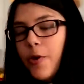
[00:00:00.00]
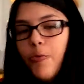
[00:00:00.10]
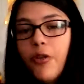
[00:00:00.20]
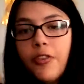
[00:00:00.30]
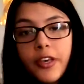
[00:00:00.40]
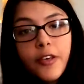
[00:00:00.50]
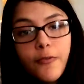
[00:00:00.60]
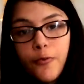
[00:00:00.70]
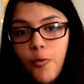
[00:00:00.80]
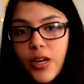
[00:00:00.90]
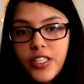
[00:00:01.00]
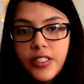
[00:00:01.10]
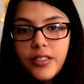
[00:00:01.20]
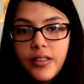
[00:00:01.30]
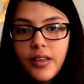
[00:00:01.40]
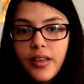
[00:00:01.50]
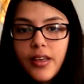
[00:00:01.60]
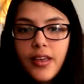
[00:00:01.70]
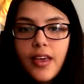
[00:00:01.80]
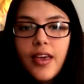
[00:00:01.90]
Well, thank you for watching
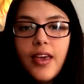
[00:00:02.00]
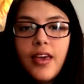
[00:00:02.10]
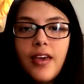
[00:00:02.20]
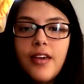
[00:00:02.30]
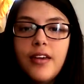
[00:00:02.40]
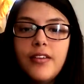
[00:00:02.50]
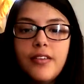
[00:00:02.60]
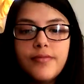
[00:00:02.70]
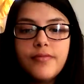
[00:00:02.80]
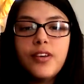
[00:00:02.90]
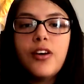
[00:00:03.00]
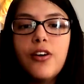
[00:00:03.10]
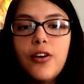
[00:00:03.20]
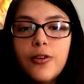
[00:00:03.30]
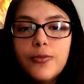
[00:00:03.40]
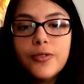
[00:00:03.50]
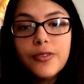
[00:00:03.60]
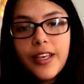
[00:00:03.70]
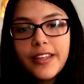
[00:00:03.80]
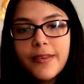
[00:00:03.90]
and hope you
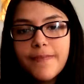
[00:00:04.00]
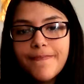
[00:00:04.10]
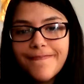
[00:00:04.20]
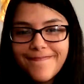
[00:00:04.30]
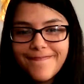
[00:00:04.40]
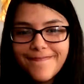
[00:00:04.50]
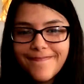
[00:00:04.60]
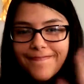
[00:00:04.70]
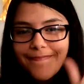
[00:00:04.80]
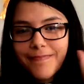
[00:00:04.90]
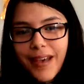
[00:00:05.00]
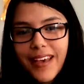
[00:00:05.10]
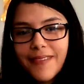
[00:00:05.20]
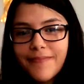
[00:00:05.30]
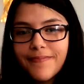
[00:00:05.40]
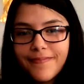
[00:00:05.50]
like them. Bye.